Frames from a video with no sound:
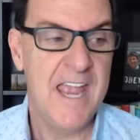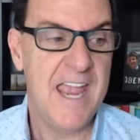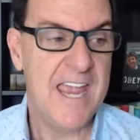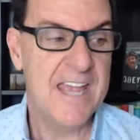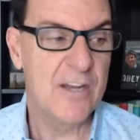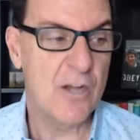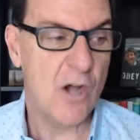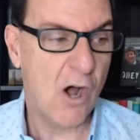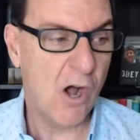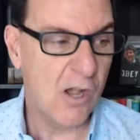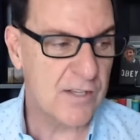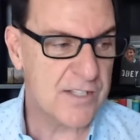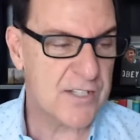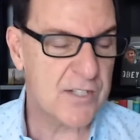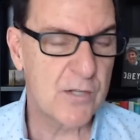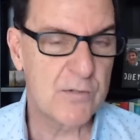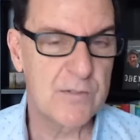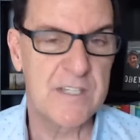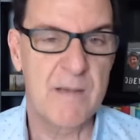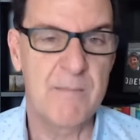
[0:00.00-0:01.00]
and
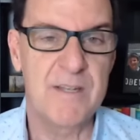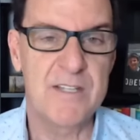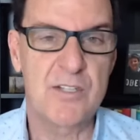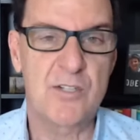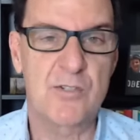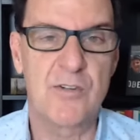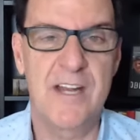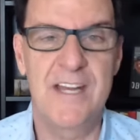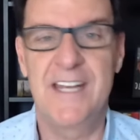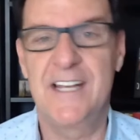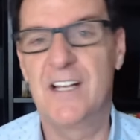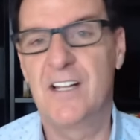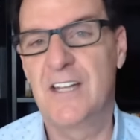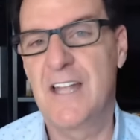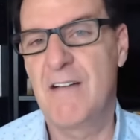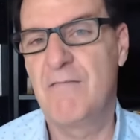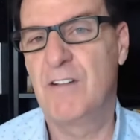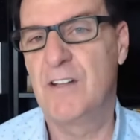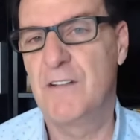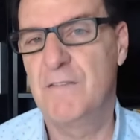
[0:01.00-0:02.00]
also demonstrating a
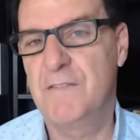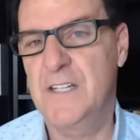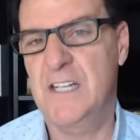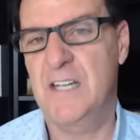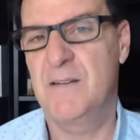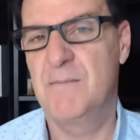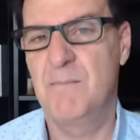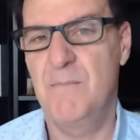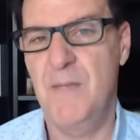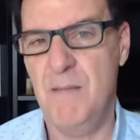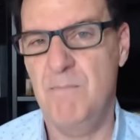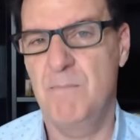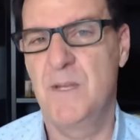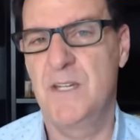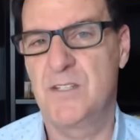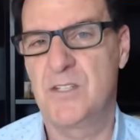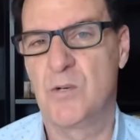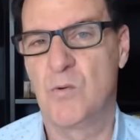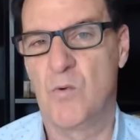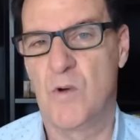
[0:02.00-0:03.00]
level of
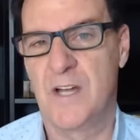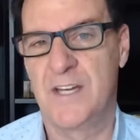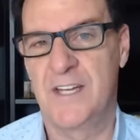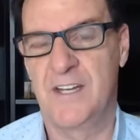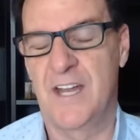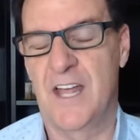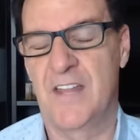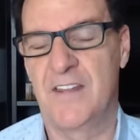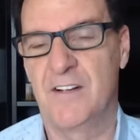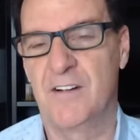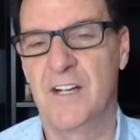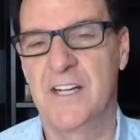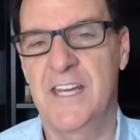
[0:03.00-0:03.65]
commitment to one another.